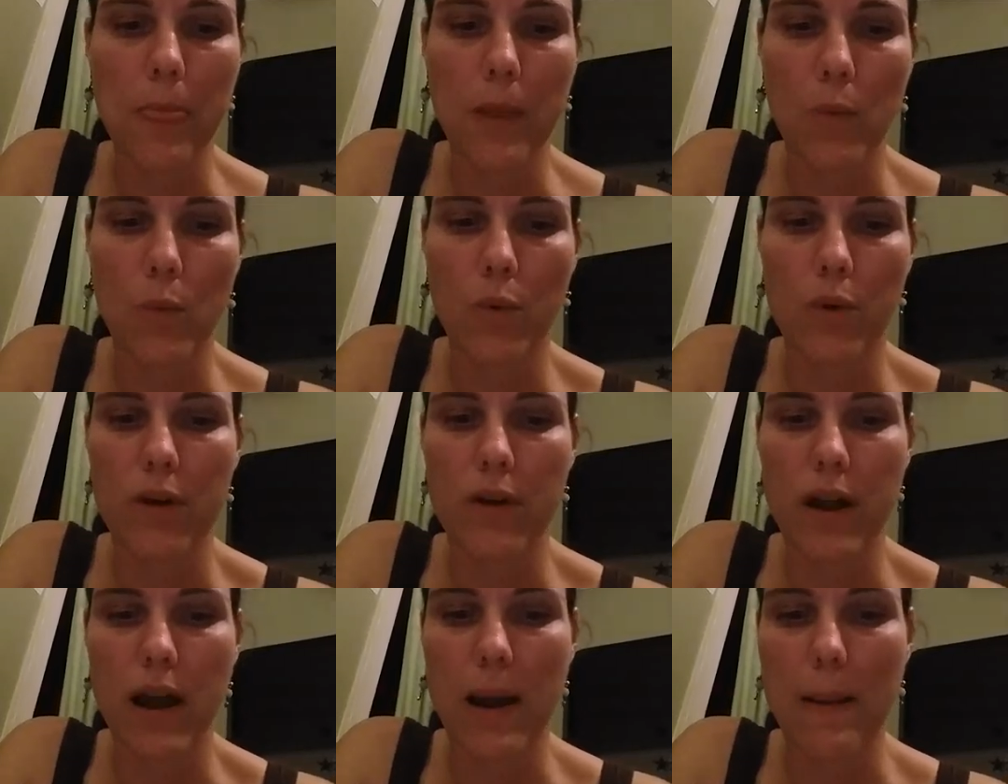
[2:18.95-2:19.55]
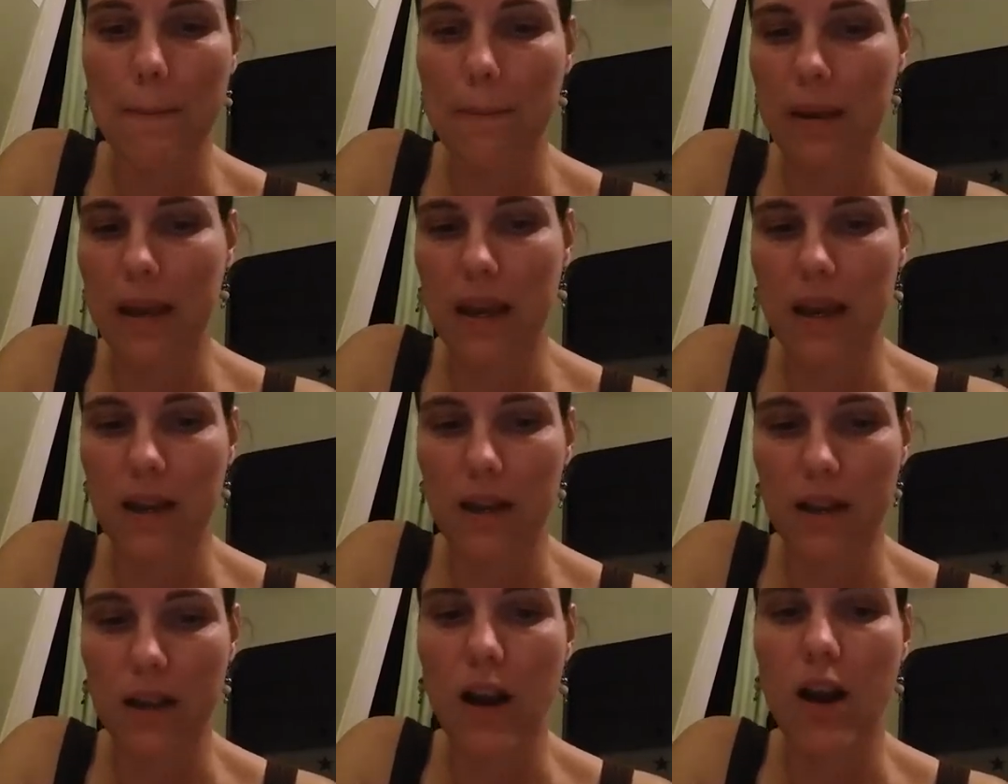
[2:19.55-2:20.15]
we're not
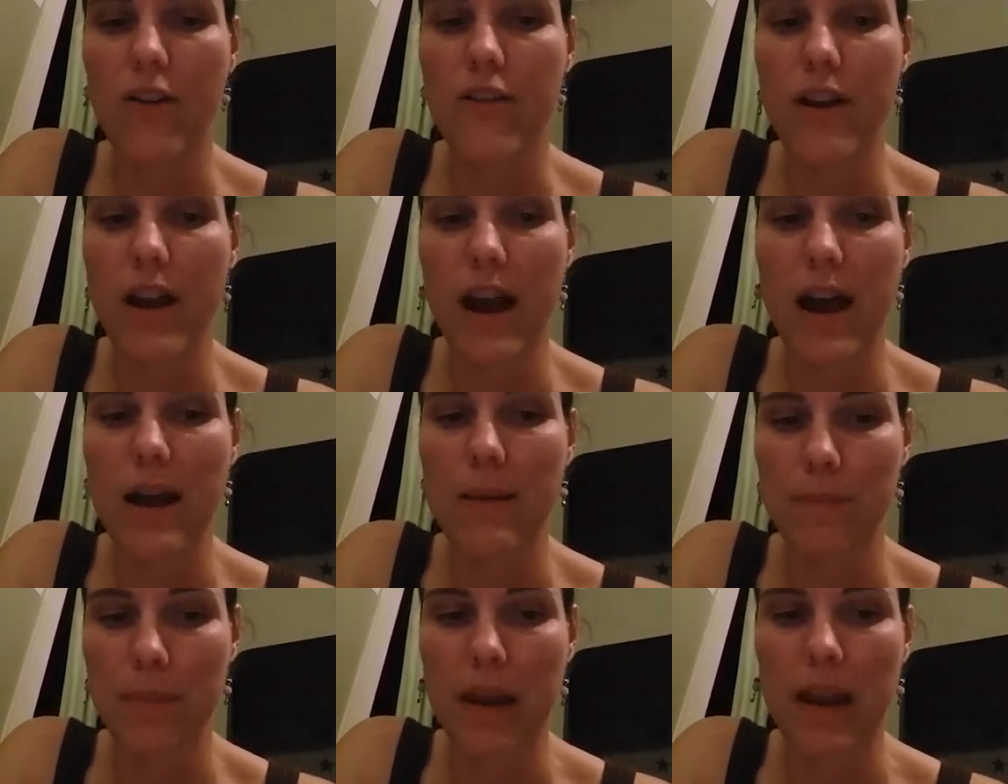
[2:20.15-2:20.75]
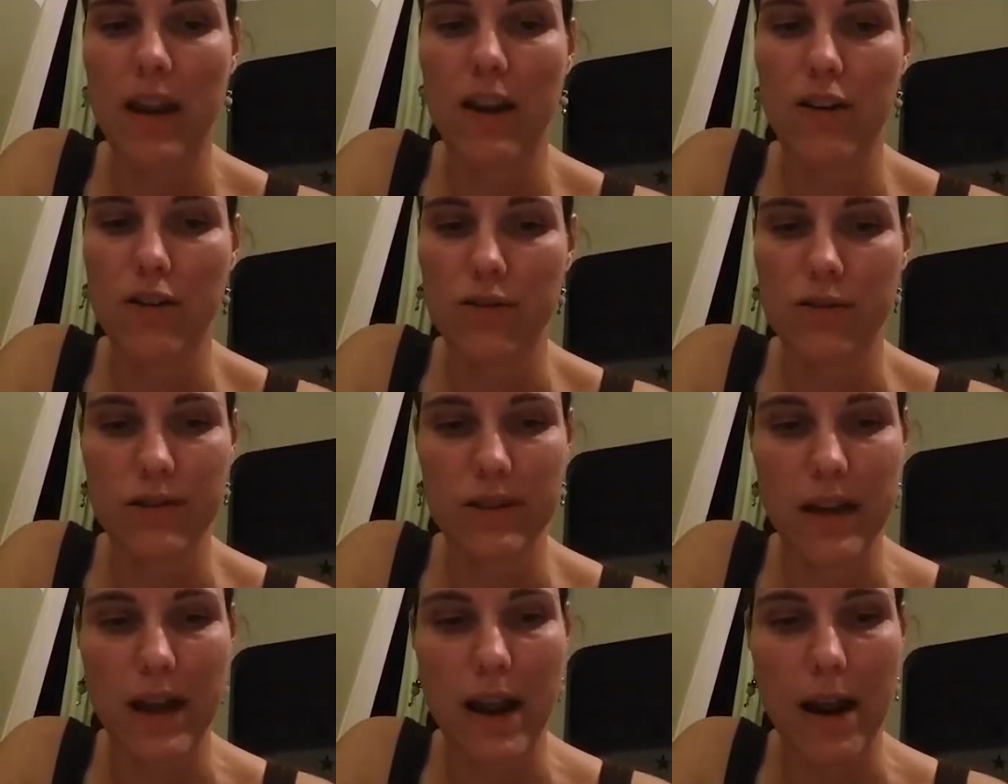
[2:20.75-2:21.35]
bank are not
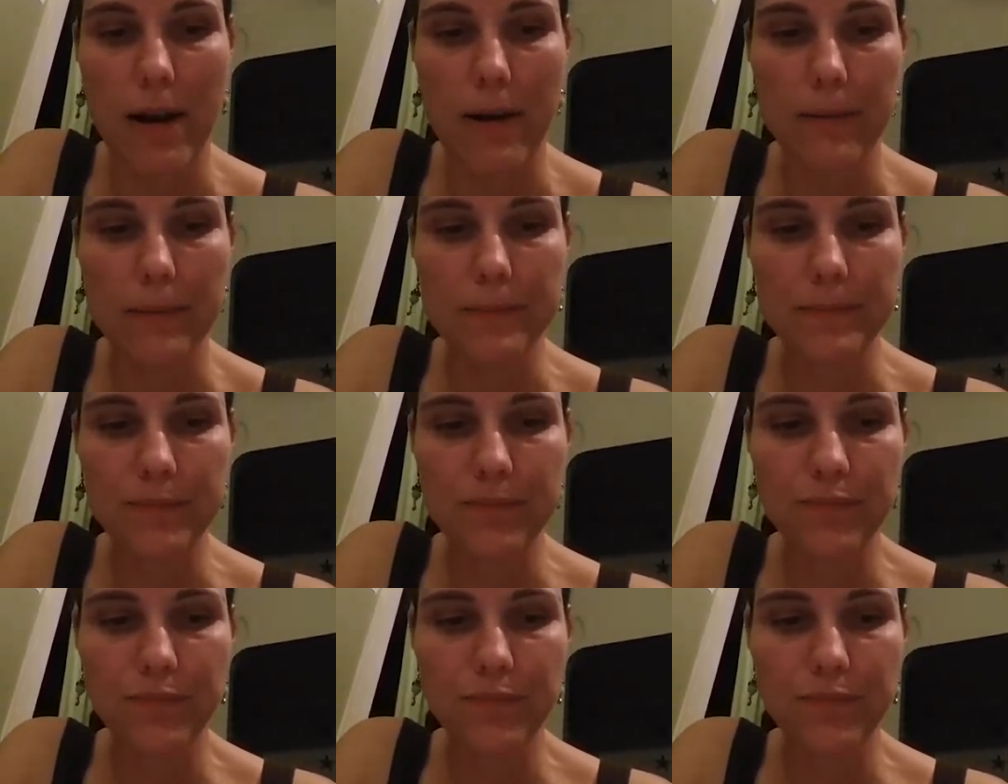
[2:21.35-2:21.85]
bankers now.